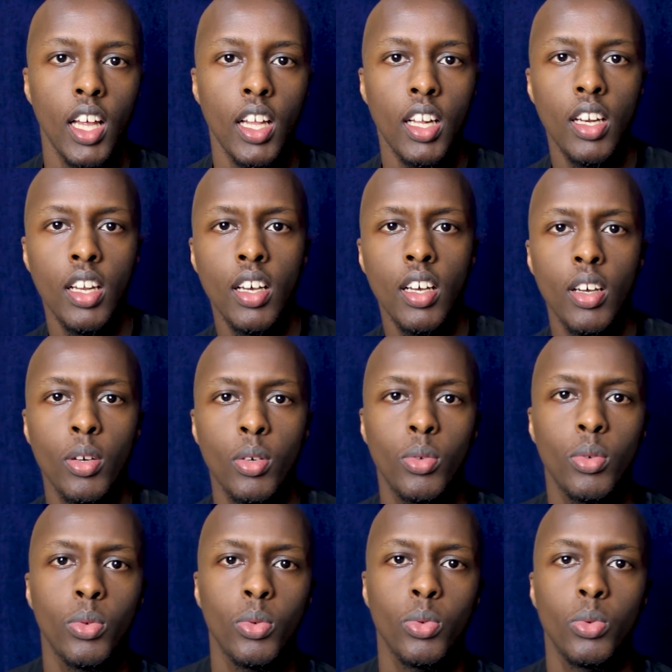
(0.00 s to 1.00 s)

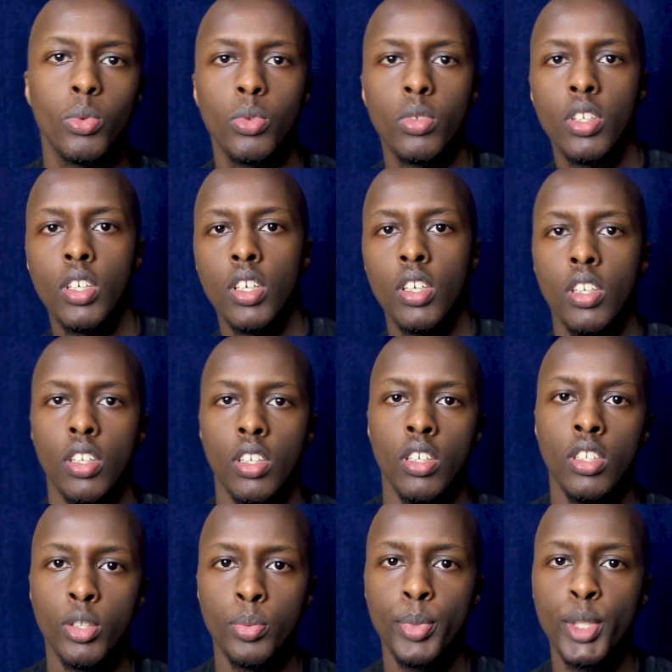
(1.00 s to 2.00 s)
Hello,
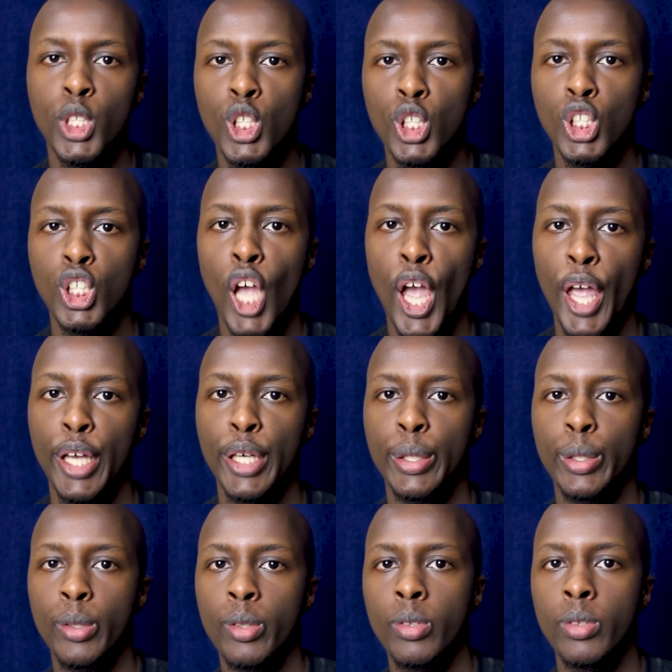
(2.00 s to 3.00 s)
it's me
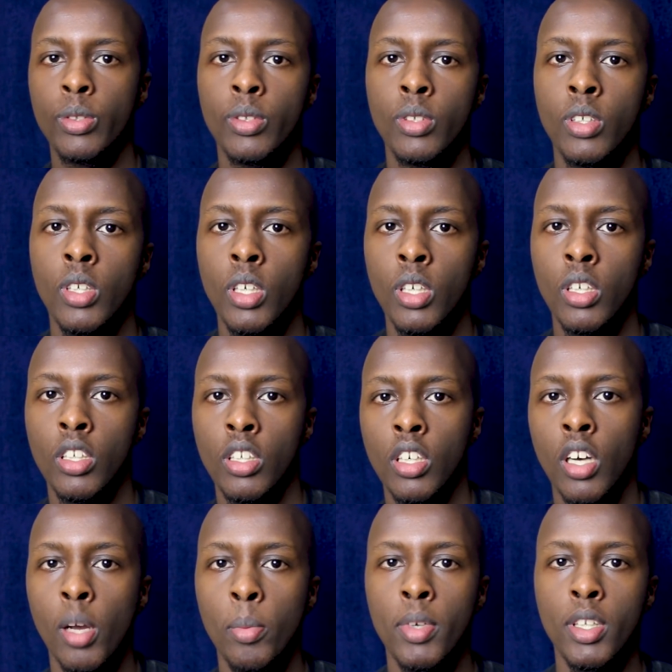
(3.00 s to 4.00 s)
again,
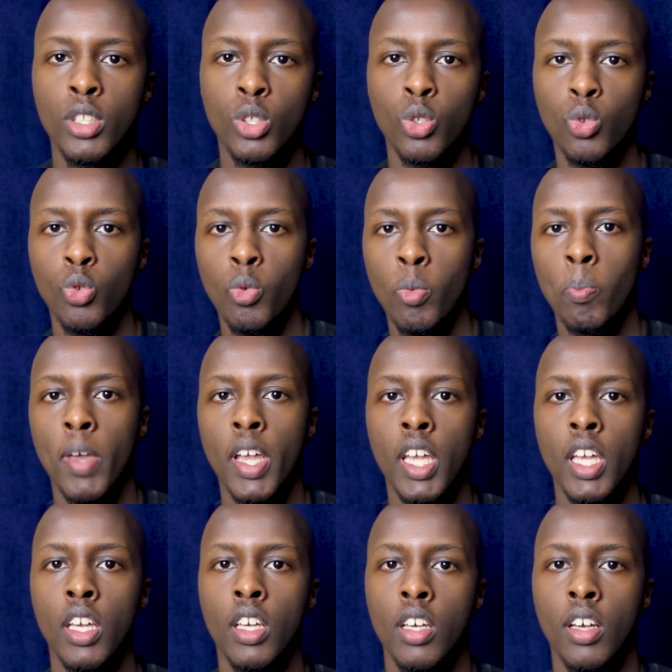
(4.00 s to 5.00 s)
coming to
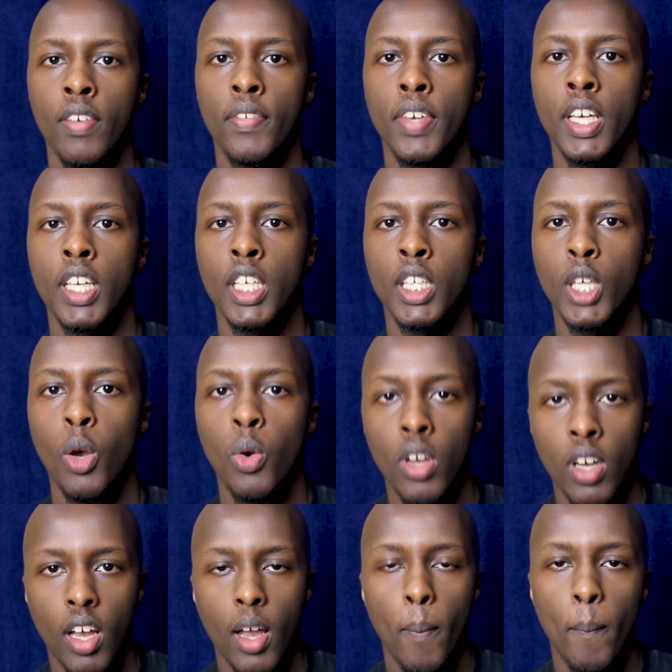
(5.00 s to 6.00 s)
make a video
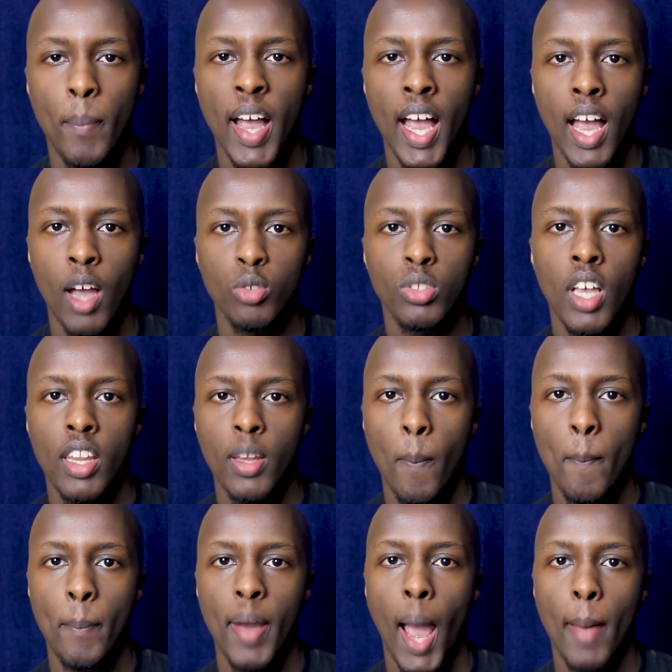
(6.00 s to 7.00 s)
about the
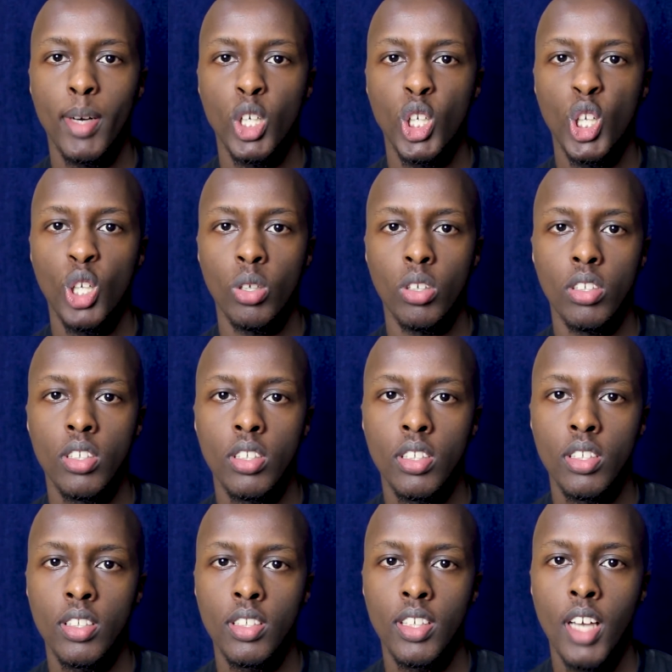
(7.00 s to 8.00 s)
Bible,
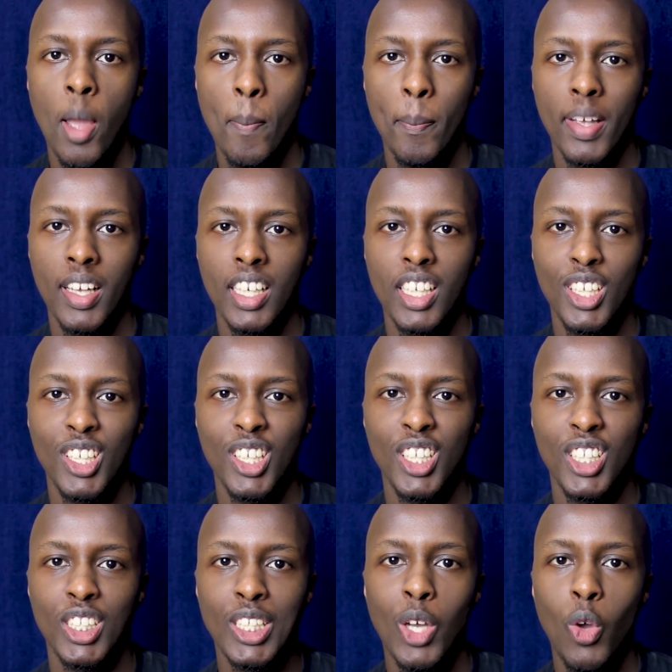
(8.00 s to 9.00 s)

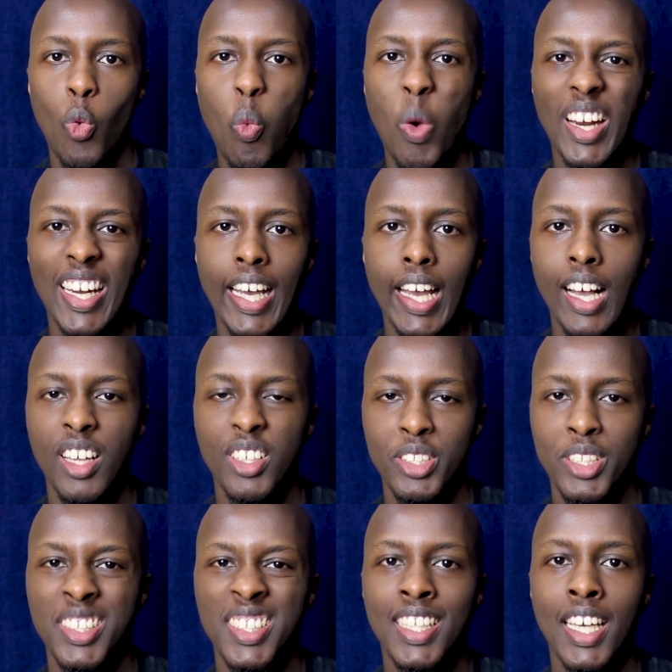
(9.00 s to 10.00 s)
because what
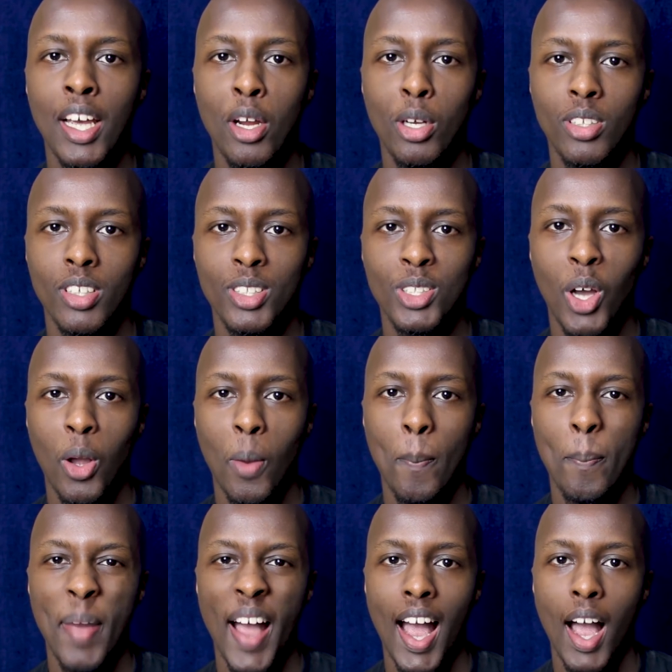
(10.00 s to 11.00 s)
else is there to talk
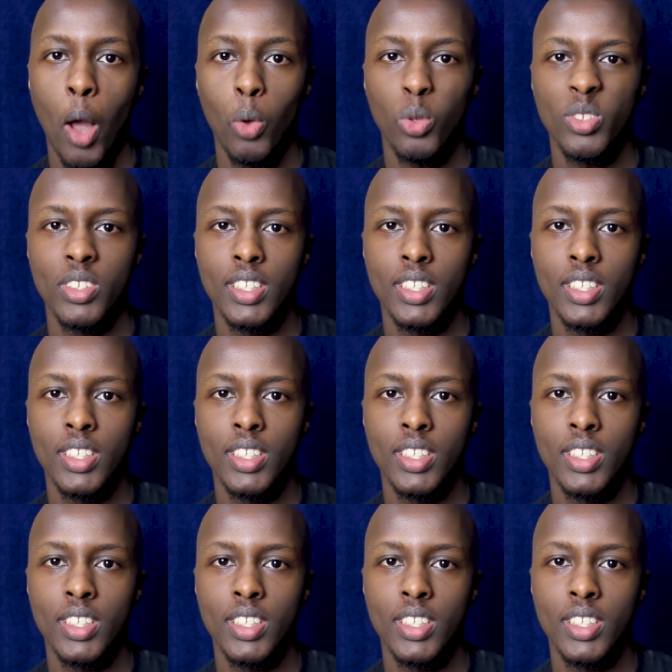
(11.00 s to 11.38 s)
about